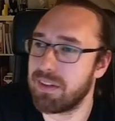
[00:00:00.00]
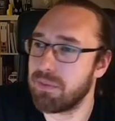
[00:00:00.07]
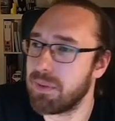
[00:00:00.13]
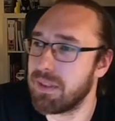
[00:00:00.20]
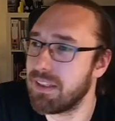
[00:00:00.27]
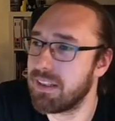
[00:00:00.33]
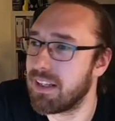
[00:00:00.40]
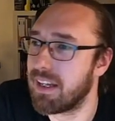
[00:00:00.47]
And
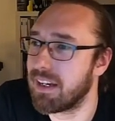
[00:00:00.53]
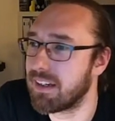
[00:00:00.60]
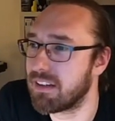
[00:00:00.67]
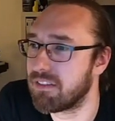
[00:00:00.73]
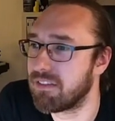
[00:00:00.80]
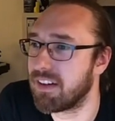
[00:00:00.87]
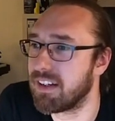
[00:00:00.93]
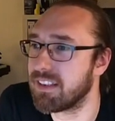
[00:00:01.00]
we
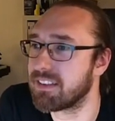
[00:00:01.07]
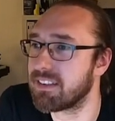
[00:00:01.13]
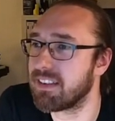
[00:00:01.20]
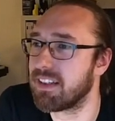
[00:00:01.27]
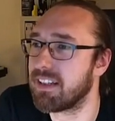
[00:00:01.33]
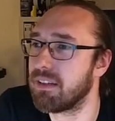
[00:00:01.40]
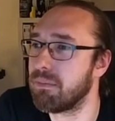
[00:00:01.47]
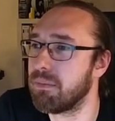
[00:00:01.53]
like advanced
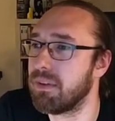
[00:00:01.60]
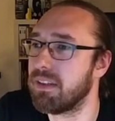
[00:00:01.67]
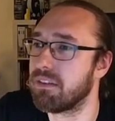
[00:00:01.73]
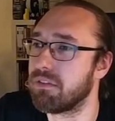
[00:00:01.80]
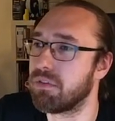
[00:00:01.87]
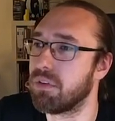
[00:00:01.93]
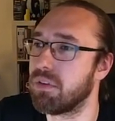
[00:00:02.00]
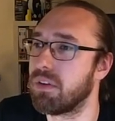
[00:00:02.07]
time
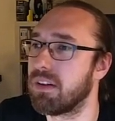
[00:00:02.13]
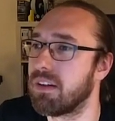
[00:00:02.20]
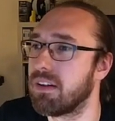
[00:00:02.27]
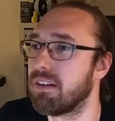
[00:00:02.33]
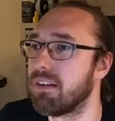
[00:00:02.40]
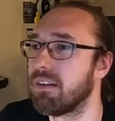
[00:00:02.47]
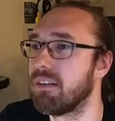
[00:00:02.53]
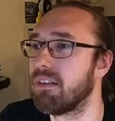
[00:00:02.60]
here
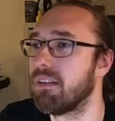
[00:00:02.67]
for,